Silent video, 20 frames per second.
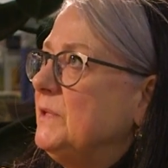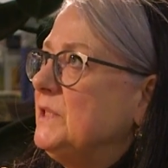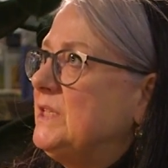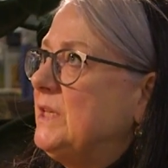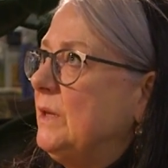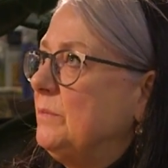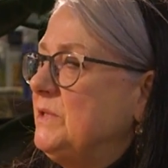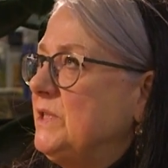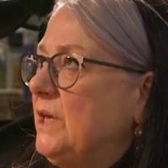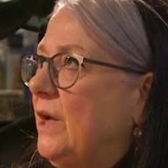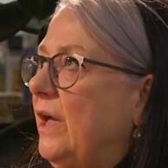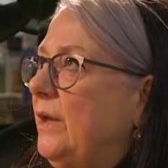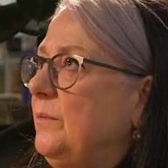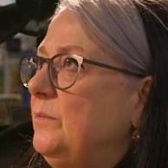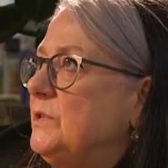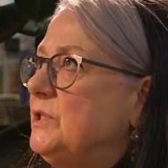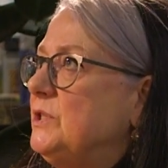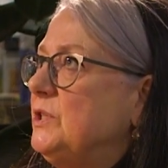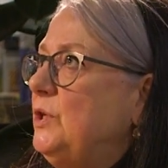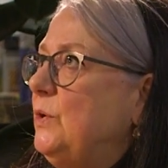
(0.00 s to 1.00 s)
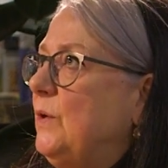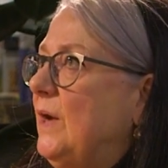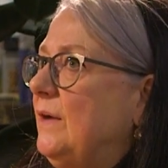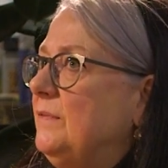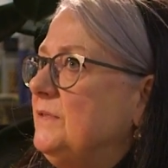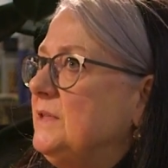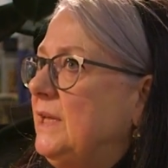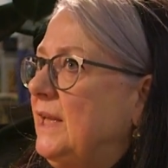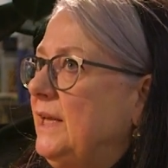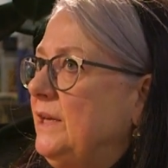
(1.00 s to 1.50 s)
sometimes you
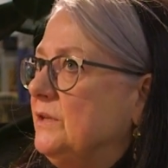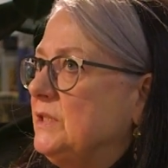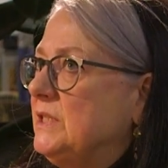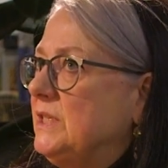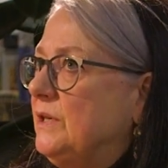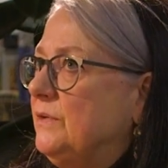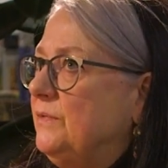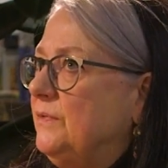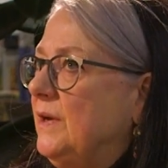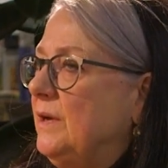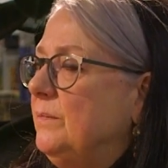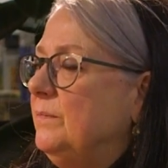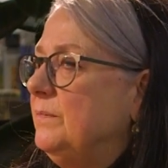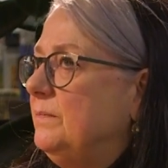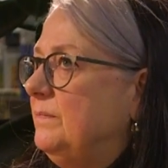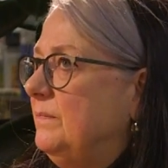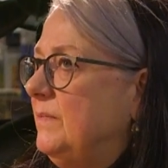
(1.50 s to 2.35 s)
have to let yourself, I